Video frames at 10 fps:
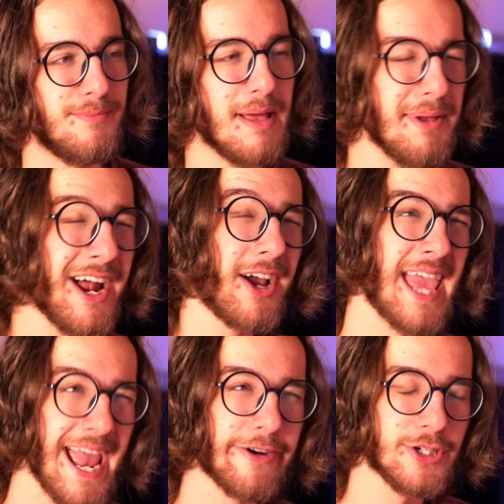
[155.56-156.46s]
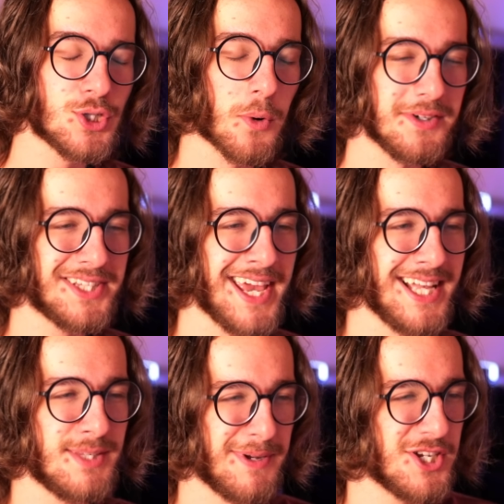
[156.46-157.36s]
Maybe not catered towards
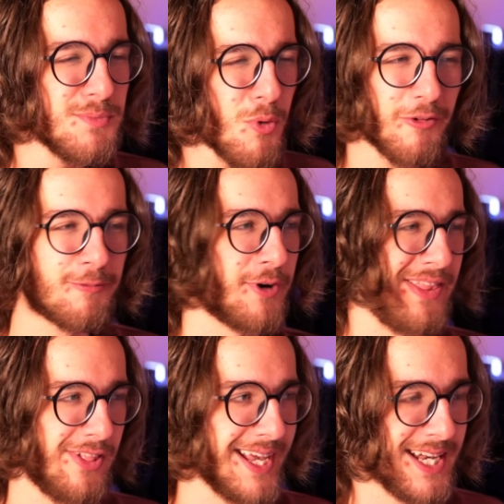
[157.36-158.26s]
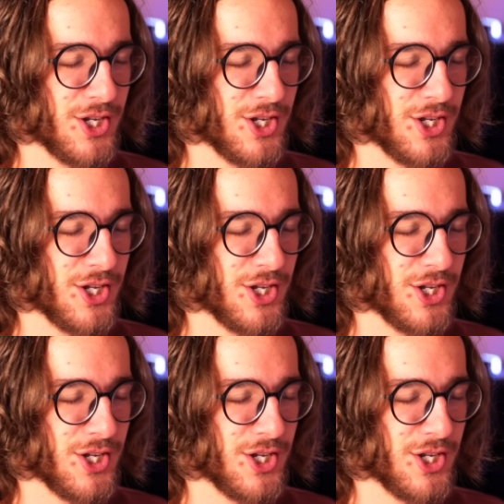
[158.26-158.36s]
kids, but just more friendly in